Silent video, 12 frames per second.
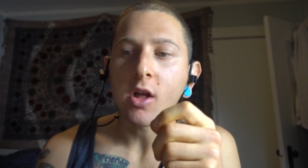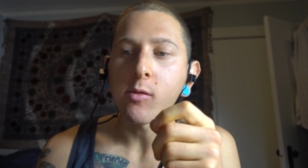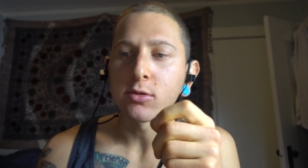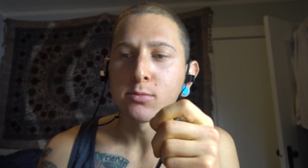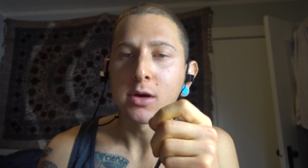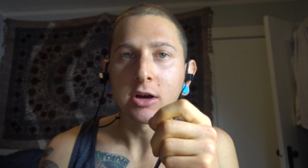I'm
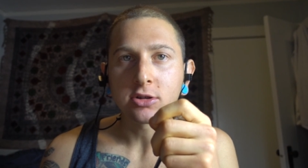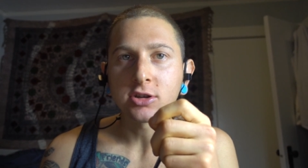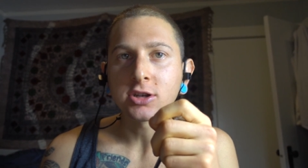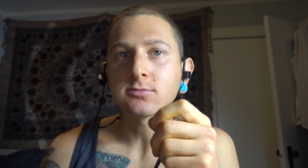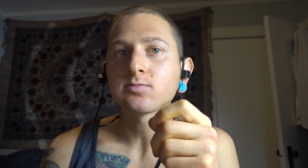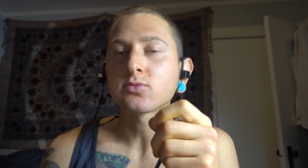a male
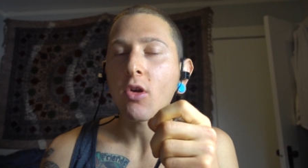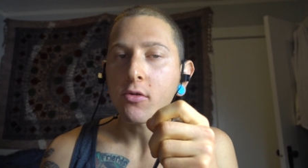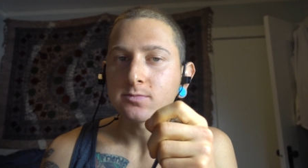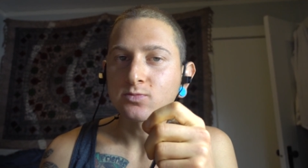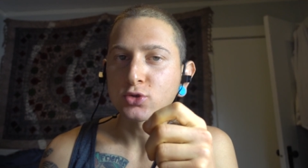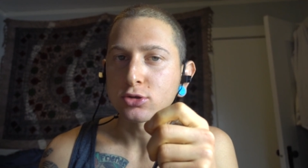king.
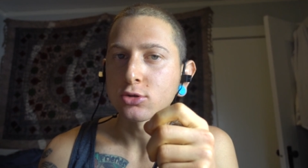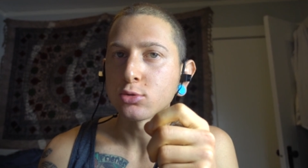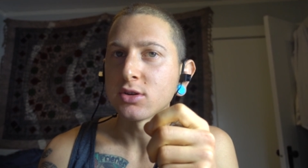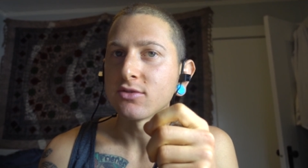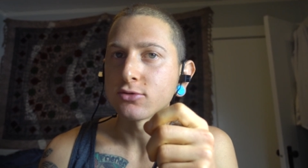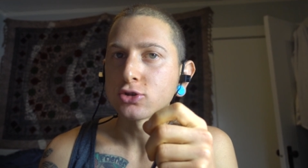You're the
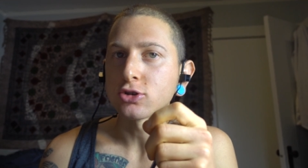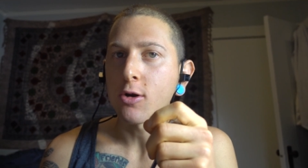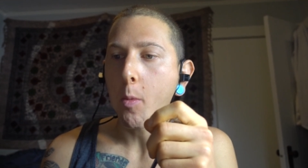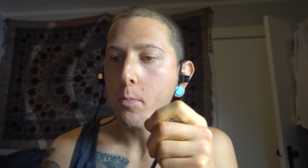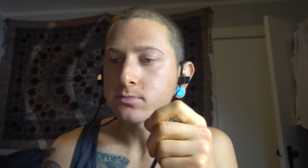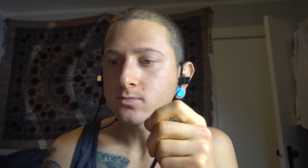queen for
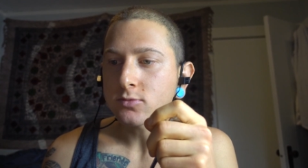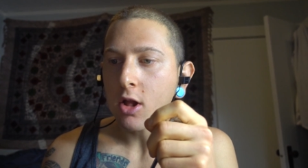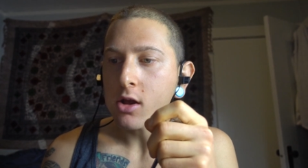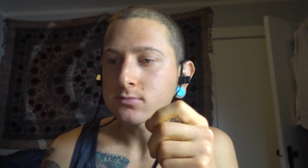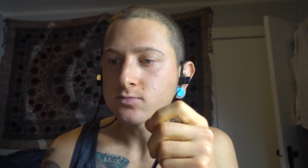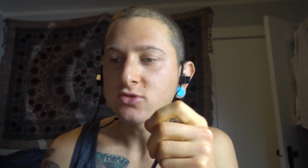sure.
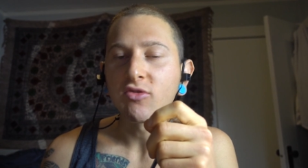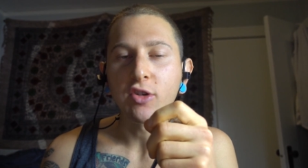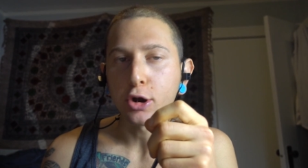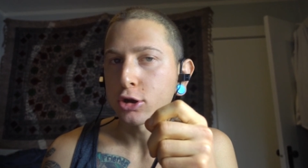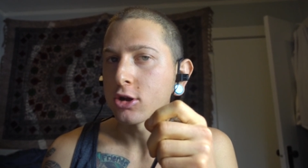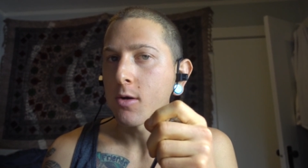
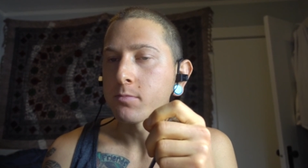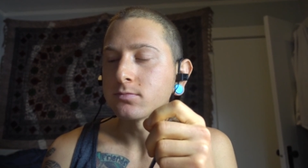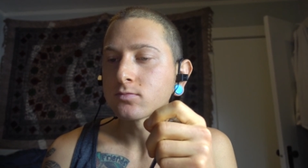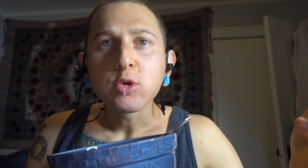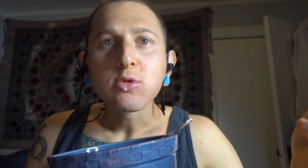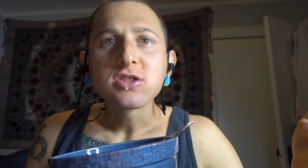Very good.
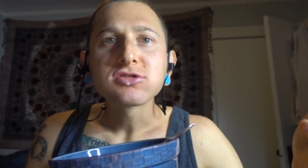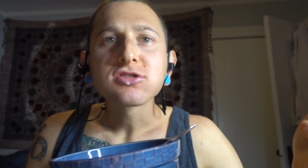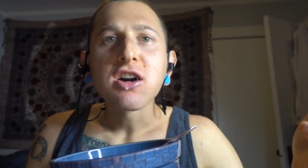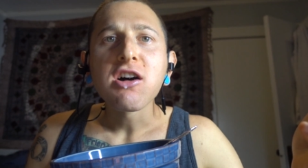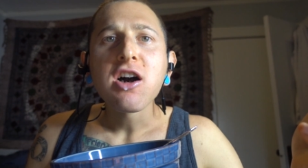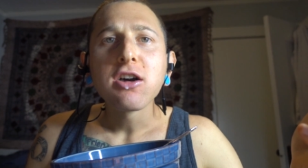Where's
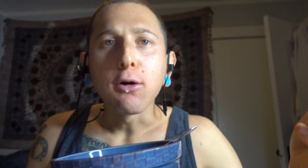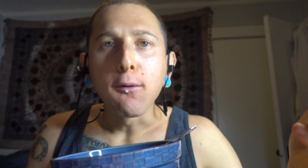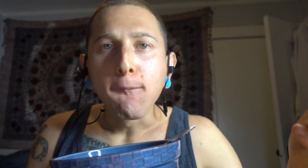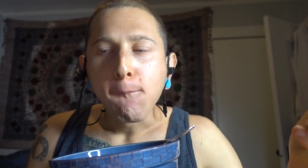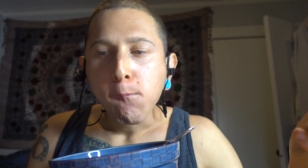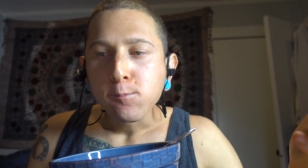
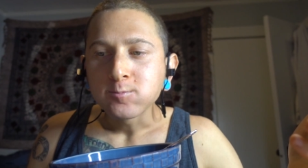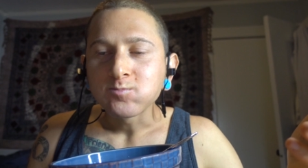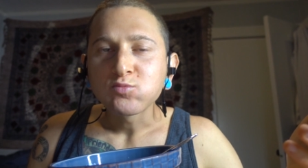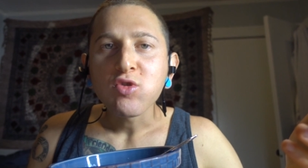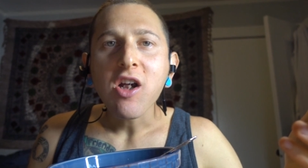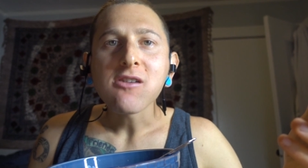Kyle?
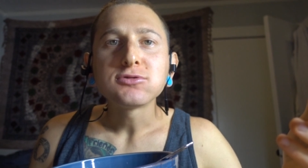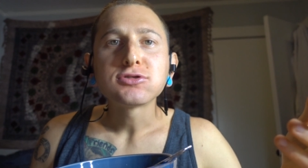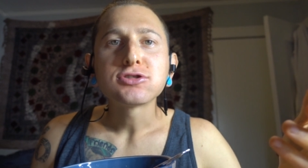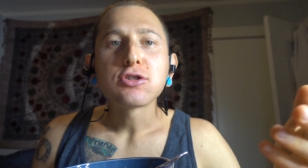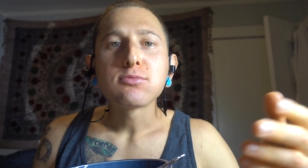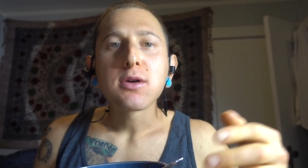You haven't
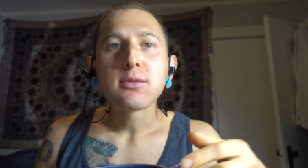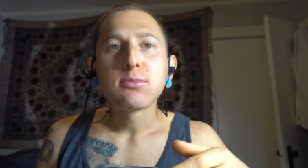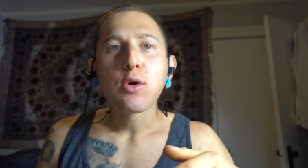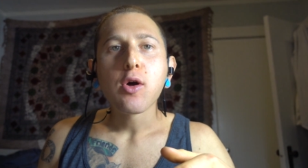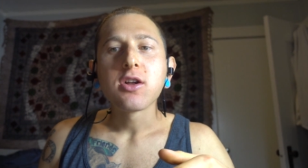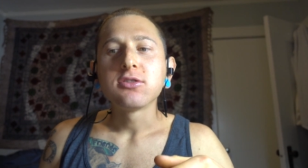shown my
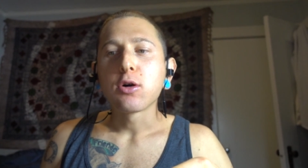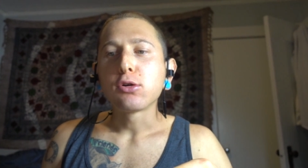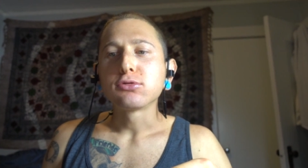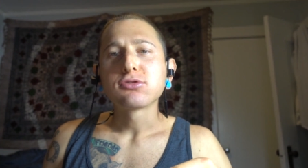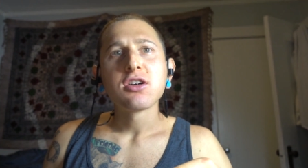boy in the whole